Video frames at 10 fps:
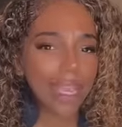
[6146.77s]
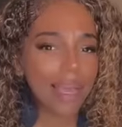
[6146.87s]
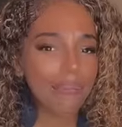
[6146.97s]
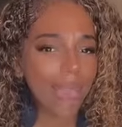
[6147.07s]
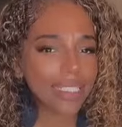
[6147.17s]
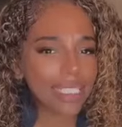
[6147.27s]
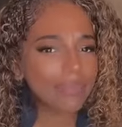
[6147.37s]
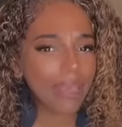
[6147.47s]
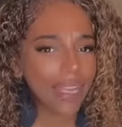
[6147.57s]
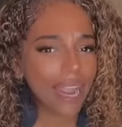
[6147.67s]
But when they come
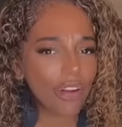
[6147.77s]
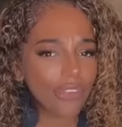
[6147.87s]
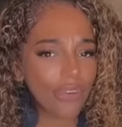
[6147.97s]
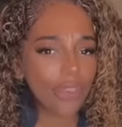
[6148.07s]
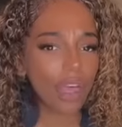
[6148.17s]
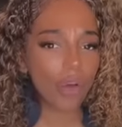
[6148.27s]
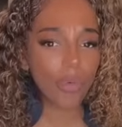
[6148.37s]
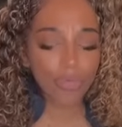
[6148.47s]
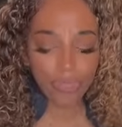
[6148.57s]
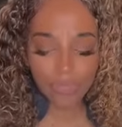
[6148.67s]
back, just be careful,
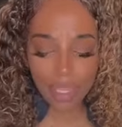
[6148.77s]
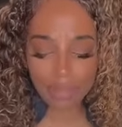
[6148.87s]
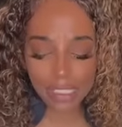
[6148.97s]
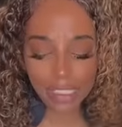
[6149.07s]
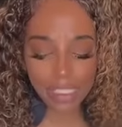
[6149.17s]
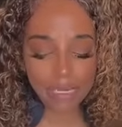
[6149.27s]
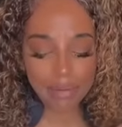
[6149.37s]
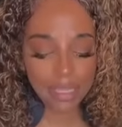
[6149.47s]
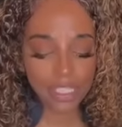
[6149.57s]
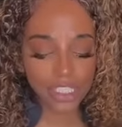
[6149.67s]
though. Let me
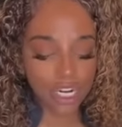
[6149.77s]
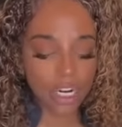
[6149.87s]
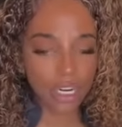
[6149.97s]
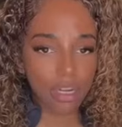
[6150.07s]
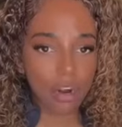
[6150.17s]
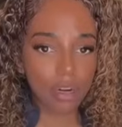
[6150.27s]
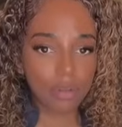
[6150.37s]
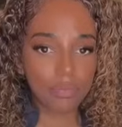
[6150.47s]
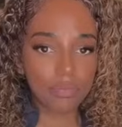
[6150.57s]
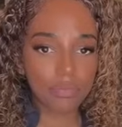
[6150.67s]
see. Tell me about the Chariot
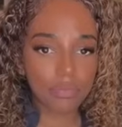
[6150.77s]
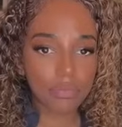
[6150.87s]
card.